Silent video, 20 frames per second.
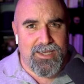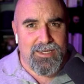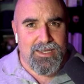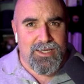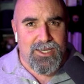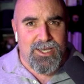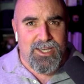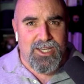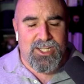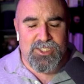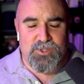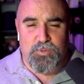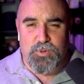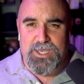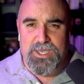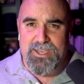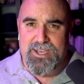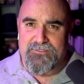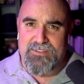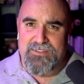because we
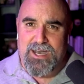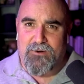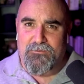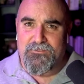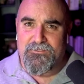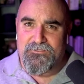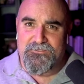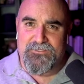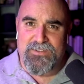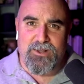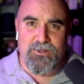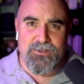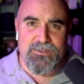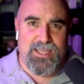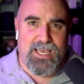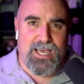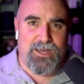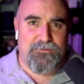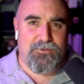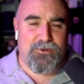have now felt
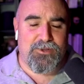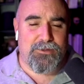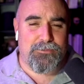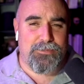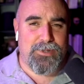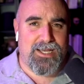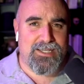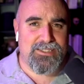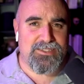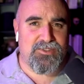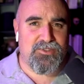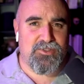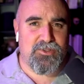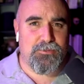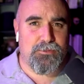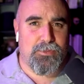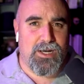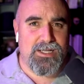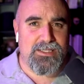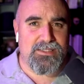that for the past 2
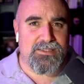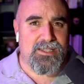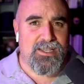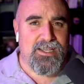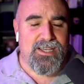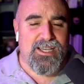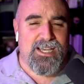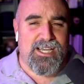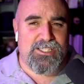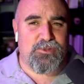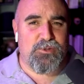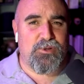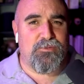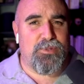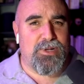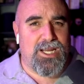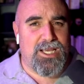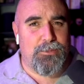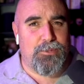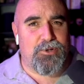months as we've been
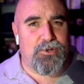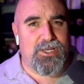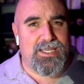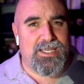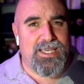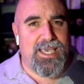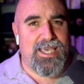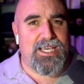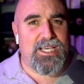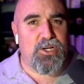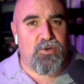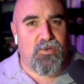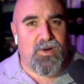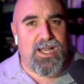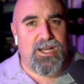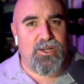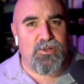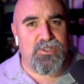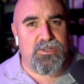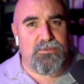able to gain
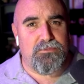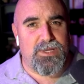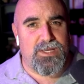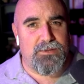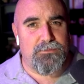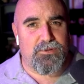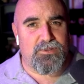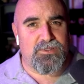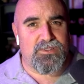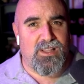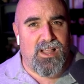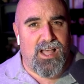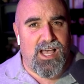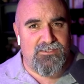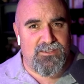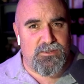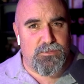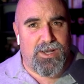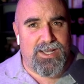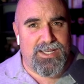ground in people's lives
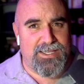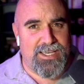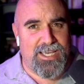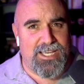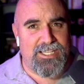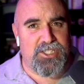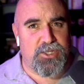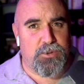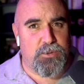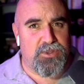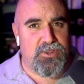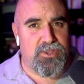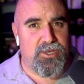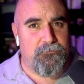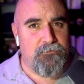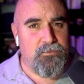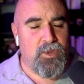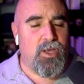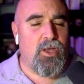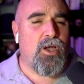by engaging with them
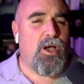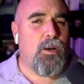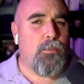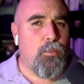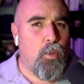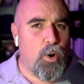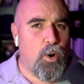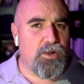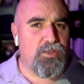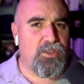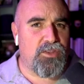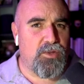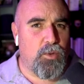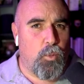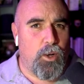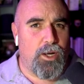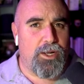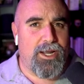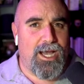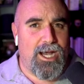more than the
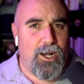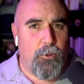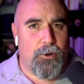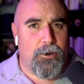1 hour.